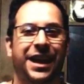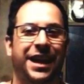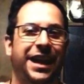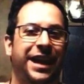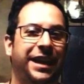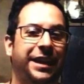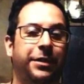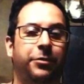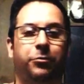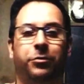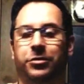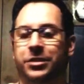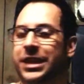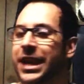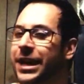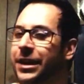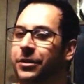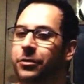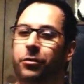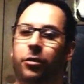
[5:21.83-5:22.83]
And it will
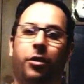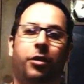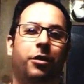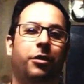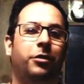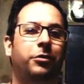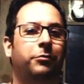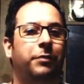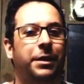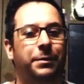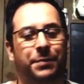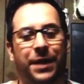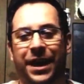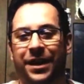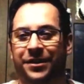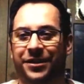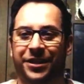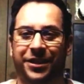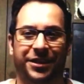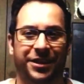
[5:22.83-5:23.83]
take you all the way
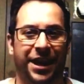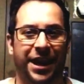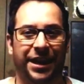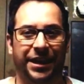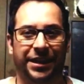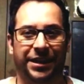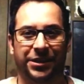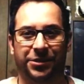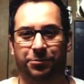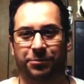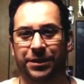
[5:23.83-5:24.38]
back to the 90s